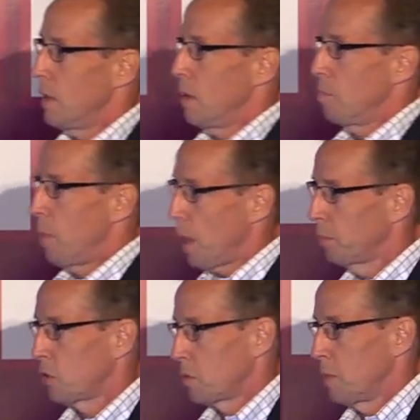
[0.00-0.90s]
the
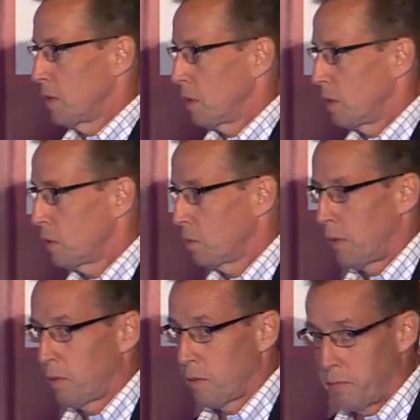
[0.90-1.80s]
published
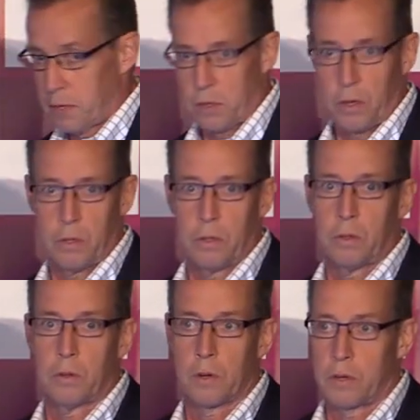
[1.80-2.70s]
materials, whether they're physical